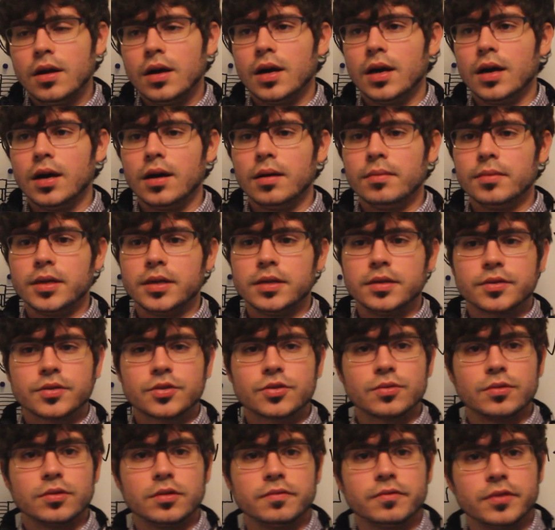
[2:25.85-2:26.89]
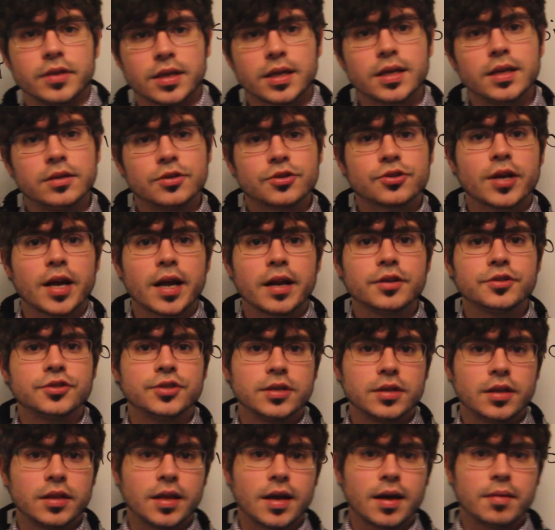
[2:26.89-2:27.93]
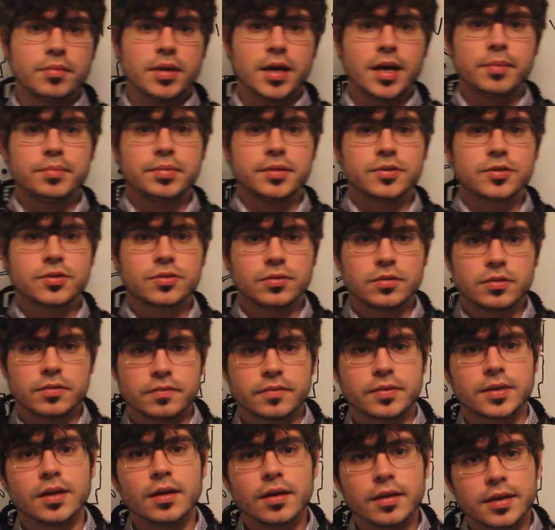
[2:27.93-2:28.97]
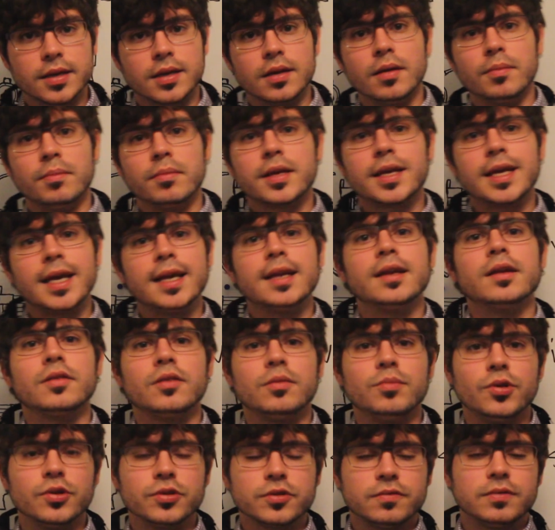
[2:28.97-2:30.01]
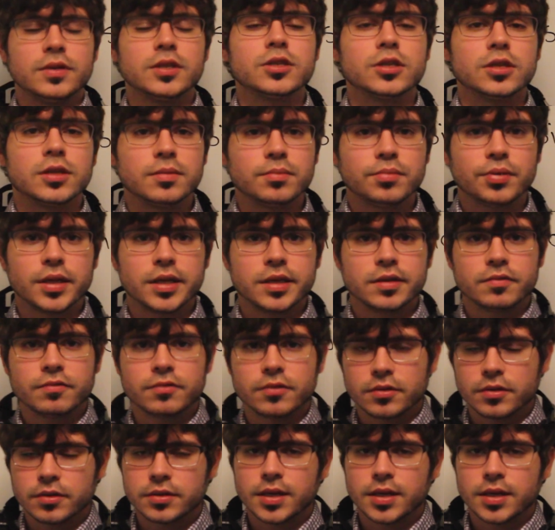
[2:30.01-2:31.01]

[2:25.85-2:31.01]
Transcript: and is sort of the key strategy to that map, is sort of gaining the most vision and playing for the